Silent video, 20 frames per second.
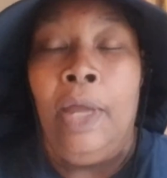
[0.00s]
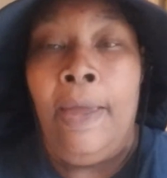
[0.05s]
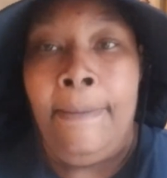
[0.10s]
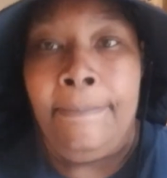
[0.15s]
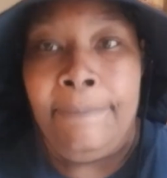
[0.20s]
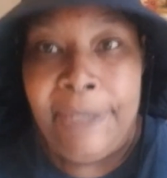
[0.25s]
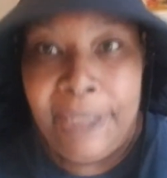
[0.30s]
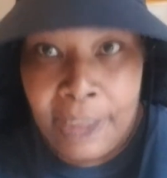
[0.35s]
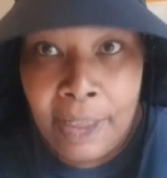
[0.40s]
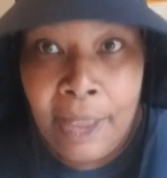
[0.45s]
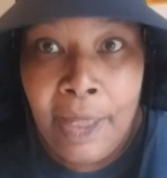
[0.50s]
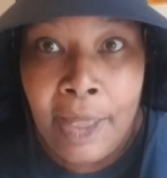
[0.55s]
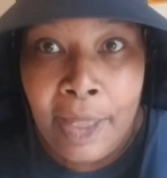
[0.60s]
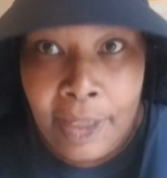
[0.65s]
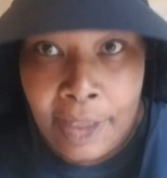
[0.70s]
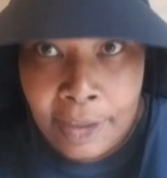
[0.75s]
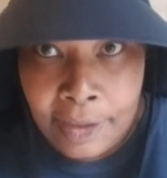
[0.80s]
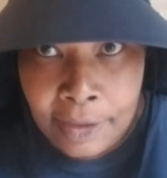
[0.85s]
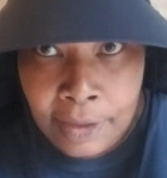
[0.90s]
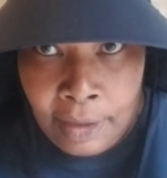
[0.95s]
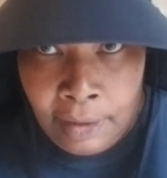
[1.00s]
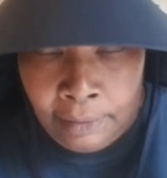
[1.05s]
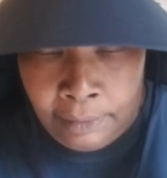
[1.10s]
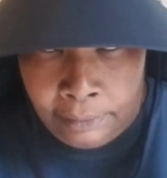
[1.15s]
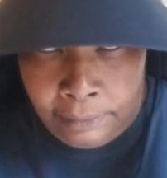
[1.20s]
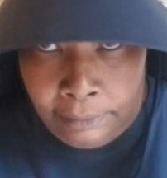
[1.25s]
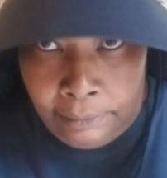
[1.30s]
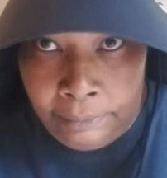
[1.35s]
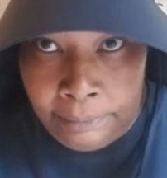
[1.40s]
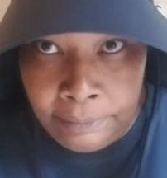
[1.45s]
because
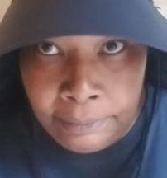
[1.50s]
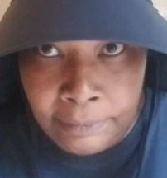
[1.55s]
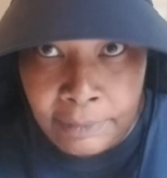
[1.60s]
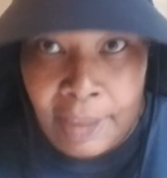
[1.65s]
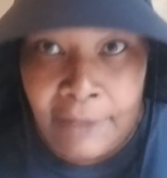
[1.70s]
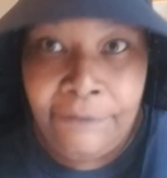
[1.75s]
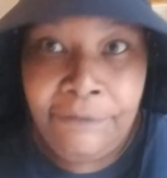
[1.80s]
I